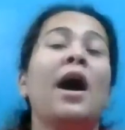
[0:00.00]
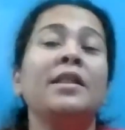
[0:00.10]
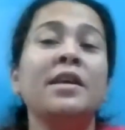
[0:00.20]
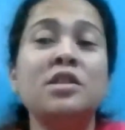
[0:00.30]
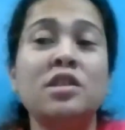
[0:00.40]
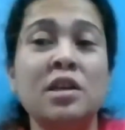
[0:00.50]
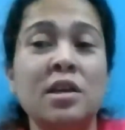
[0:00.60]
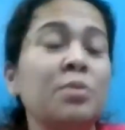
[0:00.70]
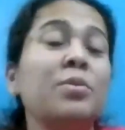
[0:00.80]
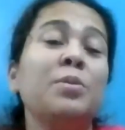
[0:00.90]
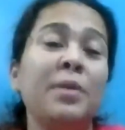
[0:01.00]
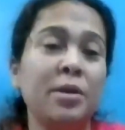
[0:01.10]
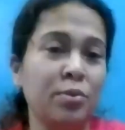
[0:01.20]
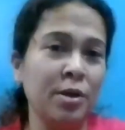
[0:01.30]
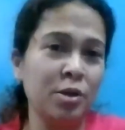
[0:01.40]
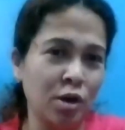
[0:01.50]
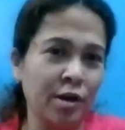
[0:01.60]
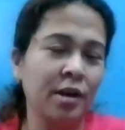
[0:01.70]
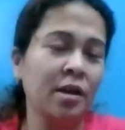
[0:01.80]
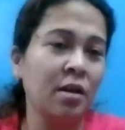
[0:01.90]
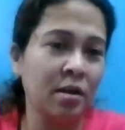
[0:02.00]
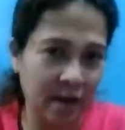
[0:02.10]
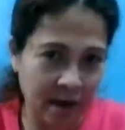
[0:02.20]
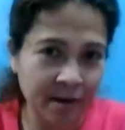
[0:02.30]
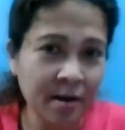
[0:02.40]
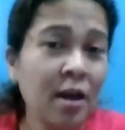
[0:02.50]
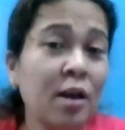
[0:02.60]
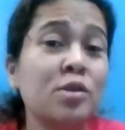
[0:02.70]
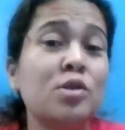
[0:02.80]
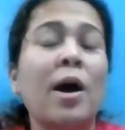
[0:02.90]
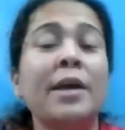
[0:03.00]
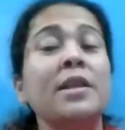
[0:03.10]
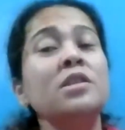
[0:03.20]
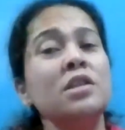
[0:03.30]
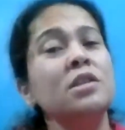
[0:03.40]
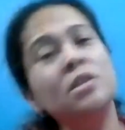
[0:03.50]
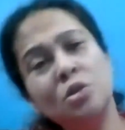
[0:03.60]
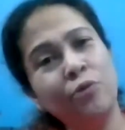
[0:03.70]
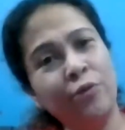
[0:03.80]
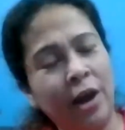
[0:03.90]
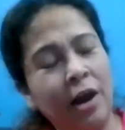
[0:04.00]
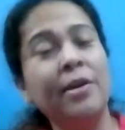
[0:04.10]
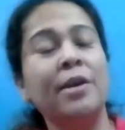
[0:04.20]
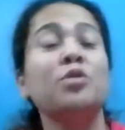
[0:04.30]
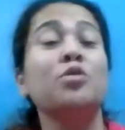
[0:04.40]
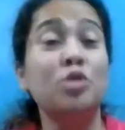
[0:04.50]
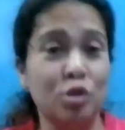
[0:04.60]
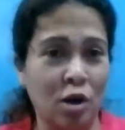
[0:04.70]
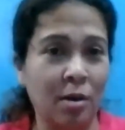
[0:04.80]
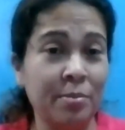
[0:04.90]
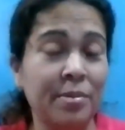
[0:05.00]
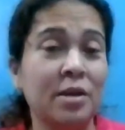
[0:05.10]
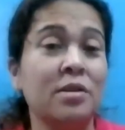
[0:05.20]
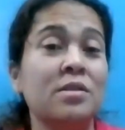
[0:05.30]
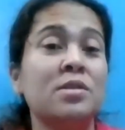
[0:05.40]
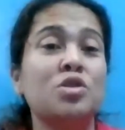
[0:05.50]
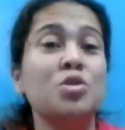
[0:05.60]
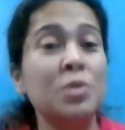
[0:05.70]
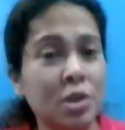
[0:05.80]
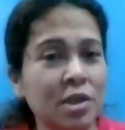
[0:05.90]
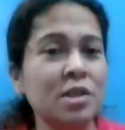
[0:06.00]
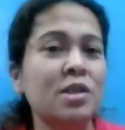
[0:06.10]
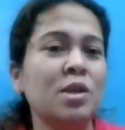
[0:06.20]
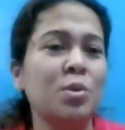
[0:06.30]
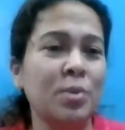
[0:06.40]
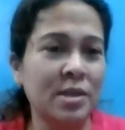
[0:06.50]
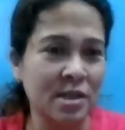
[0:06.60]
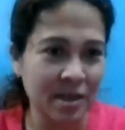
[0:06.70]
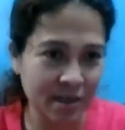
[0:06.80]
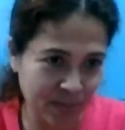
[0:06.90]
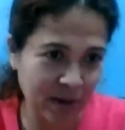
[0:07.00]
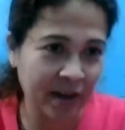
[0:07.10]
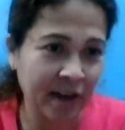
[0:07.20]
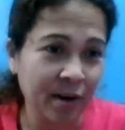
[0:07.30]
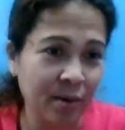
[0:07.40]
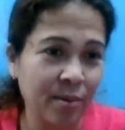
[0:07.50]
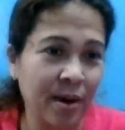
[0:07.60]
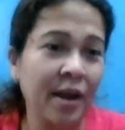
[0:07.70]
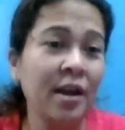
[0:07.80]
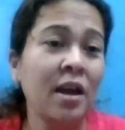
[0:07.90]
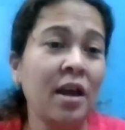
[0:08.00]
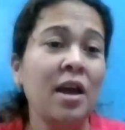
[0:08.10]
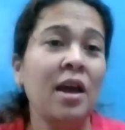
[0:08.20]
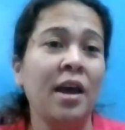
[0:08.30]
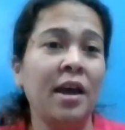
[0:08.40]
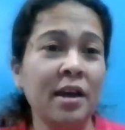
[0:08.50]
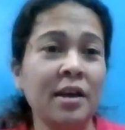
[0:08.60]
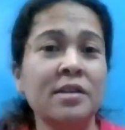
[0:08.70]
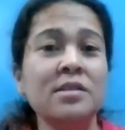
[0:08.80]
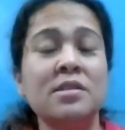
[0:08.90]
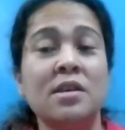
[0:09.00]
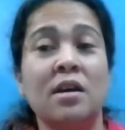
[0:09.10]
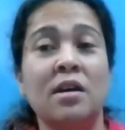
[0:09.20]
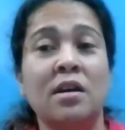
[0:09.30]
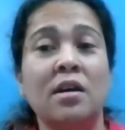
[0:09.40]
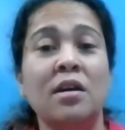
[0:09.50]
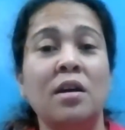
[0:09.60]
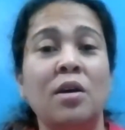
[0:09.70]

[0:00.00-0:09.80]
I think she will be rejoining again. So I think she did a fair and a good job because she was continuously speaking, right? And